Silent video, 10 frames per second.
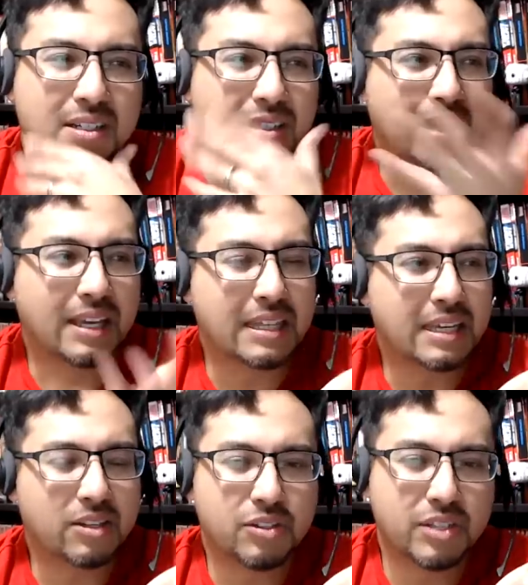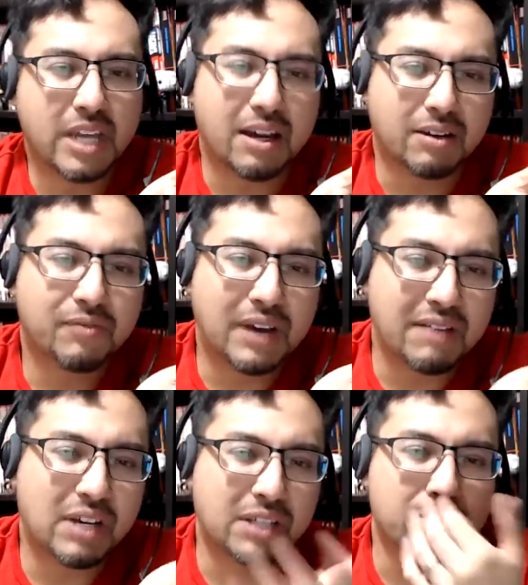like I think there's yeah five
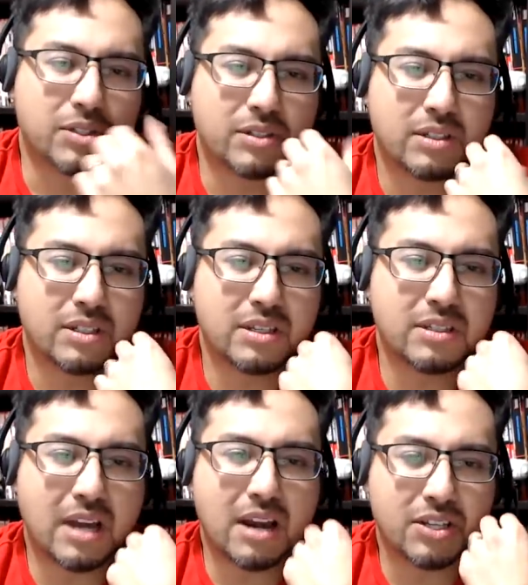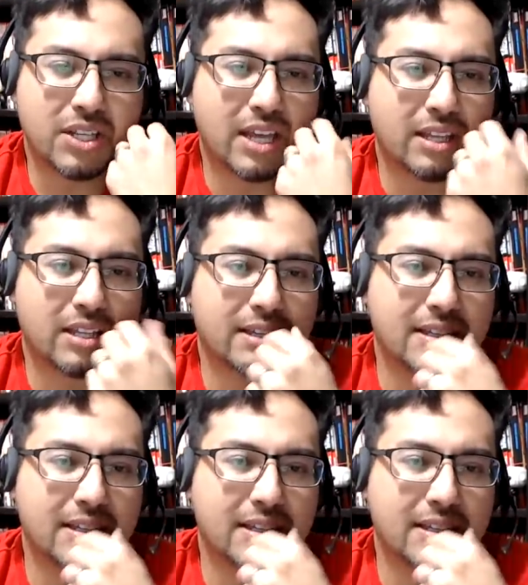volumes. It's the entire set. Like that's,